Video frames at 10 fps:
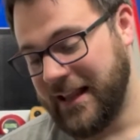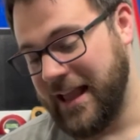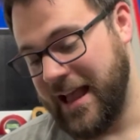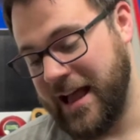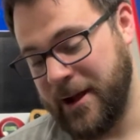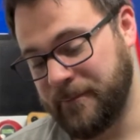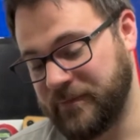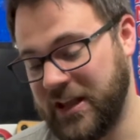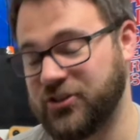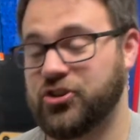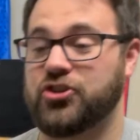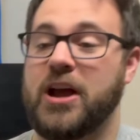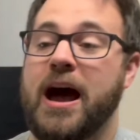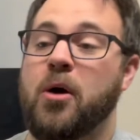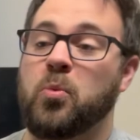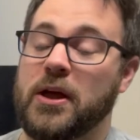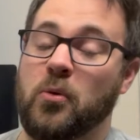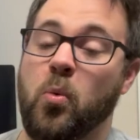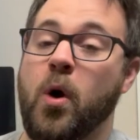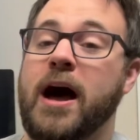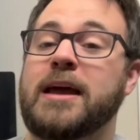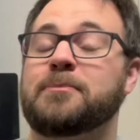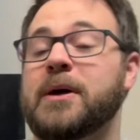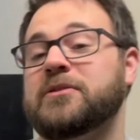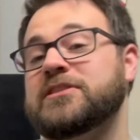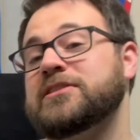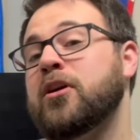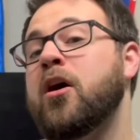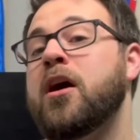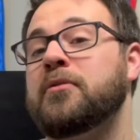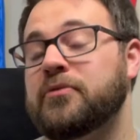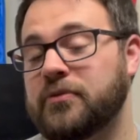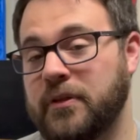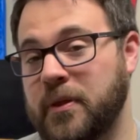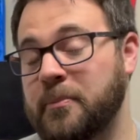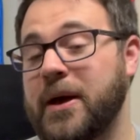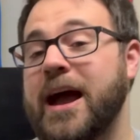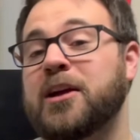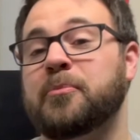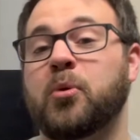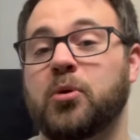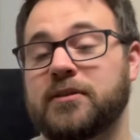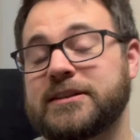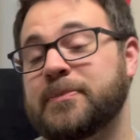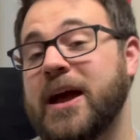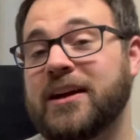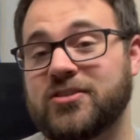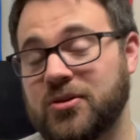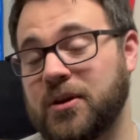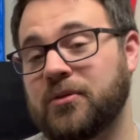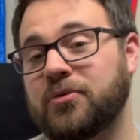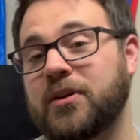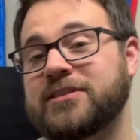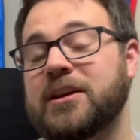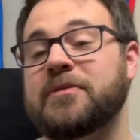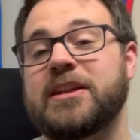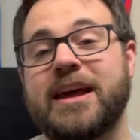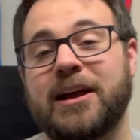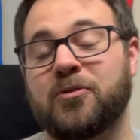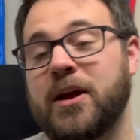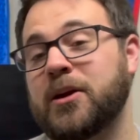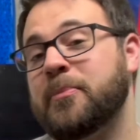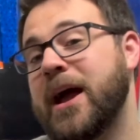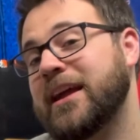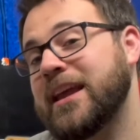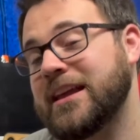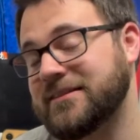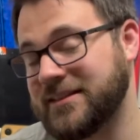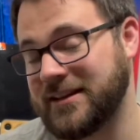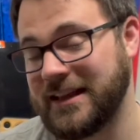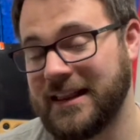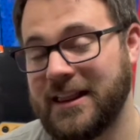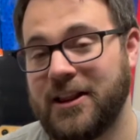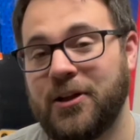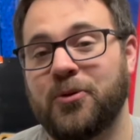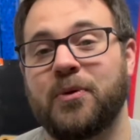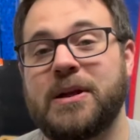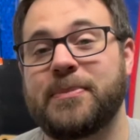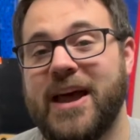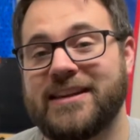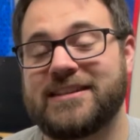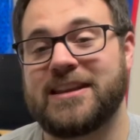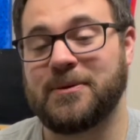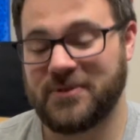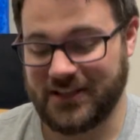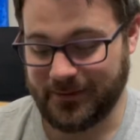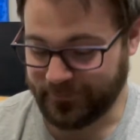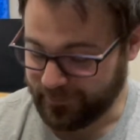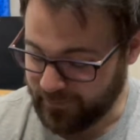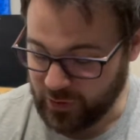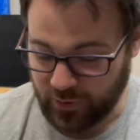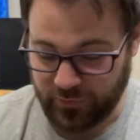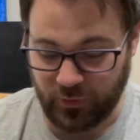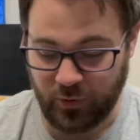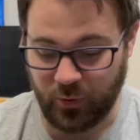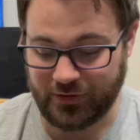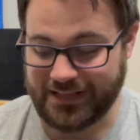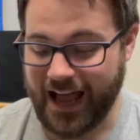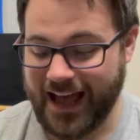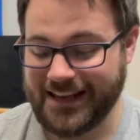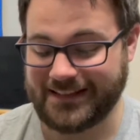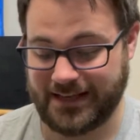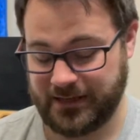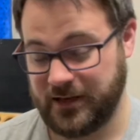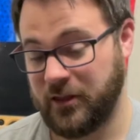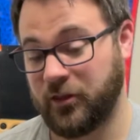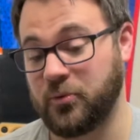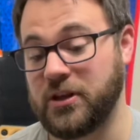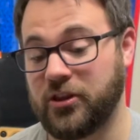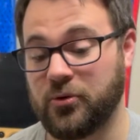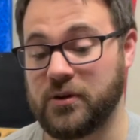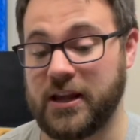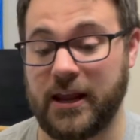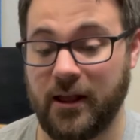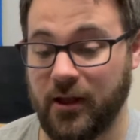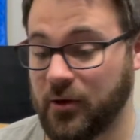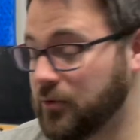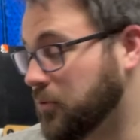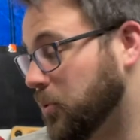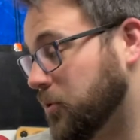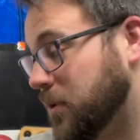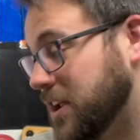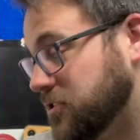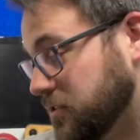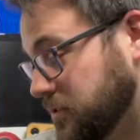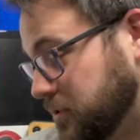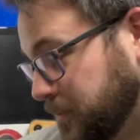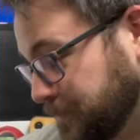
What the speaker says: A shot went wide, bounces off the backboards, back to in front of the net. Kreider backhands it right past Gibson. Beautiful goal, ties it 3-3 for the Rangers.